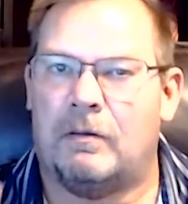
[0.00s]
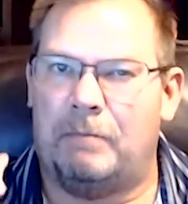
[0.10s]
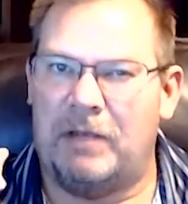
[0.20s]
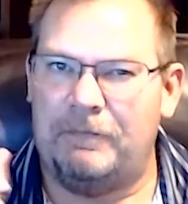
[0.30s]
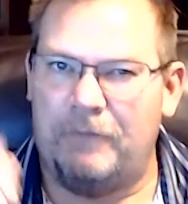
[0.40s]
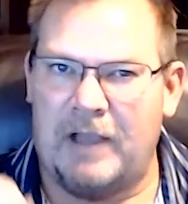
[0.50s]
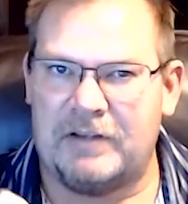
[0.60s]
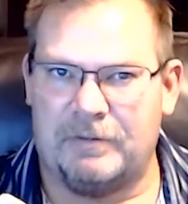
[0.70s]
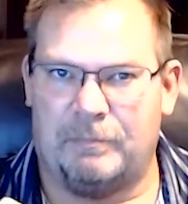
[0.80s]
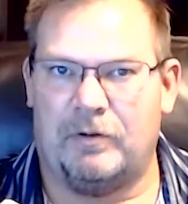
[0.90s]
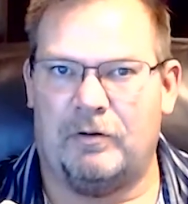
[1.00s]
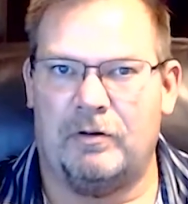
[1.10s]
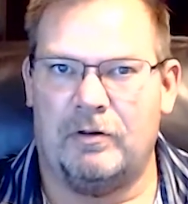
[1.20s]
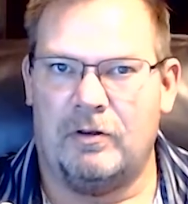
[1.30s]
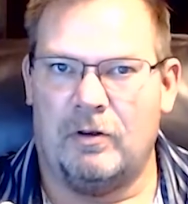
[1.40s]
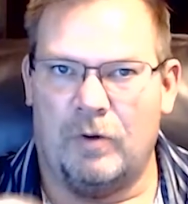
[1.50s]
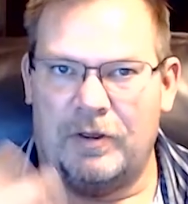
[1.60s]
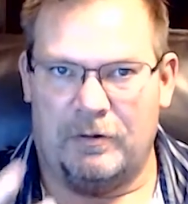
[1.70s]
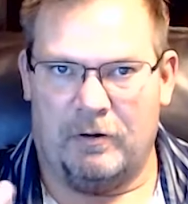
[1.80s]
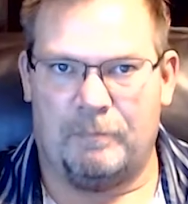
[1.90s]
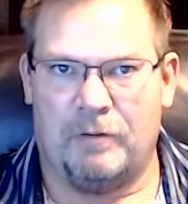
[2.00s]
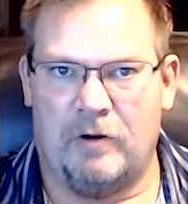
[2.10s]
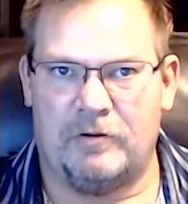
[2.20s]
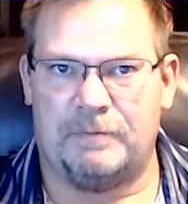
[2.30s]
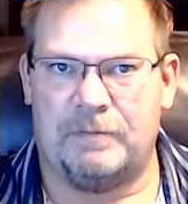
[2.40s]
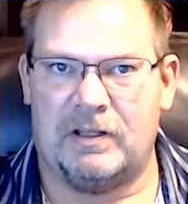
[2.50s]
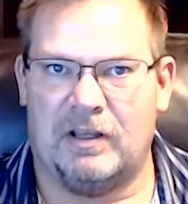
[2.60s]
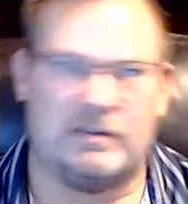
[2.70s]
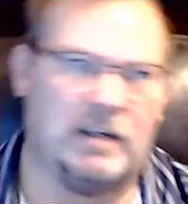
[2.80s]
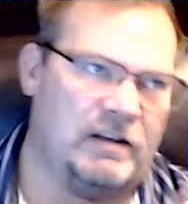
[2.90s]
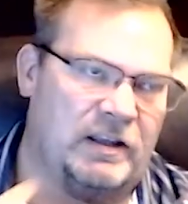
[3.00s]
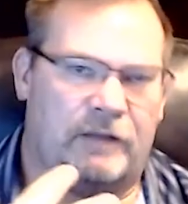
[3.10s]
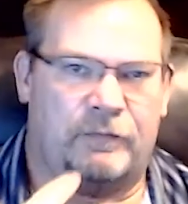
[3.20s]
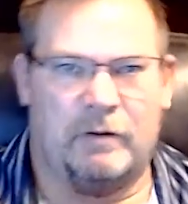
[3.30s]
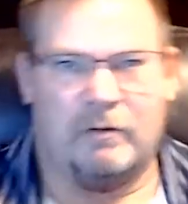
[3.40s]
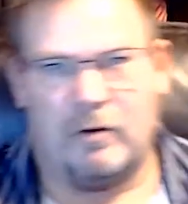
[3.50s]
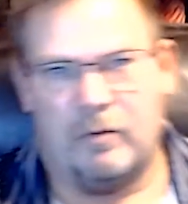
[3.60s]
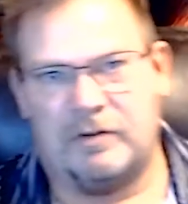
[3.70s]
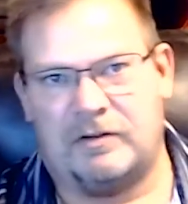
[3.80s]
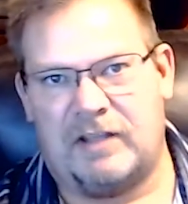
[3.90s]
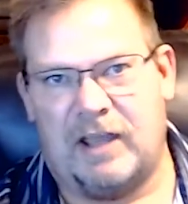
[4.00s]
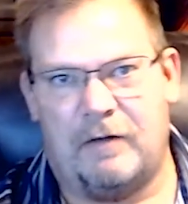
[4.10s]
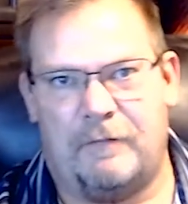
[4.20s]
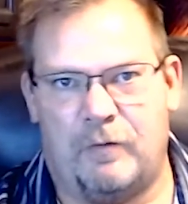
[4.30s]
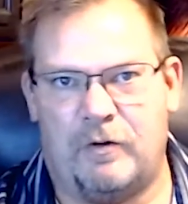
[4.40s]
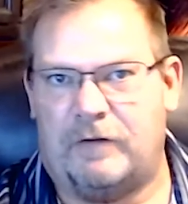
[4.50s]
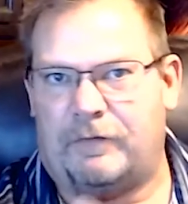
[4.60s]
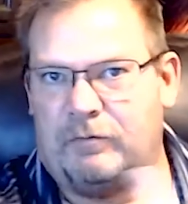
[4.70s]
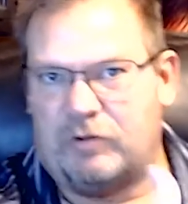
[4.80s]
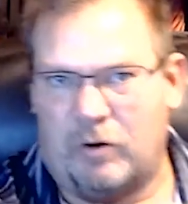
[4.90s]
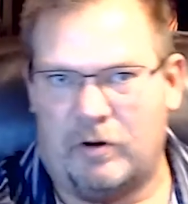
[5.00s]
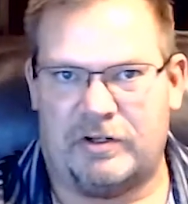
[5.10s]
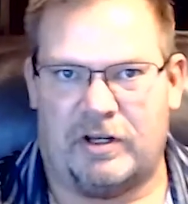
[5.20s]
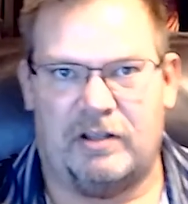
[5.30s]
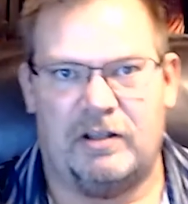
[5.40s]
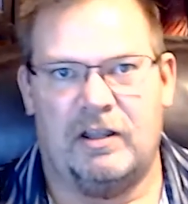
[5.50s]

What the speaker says: Be flexible with your approach, because kind of like if we were going to California from Georgia,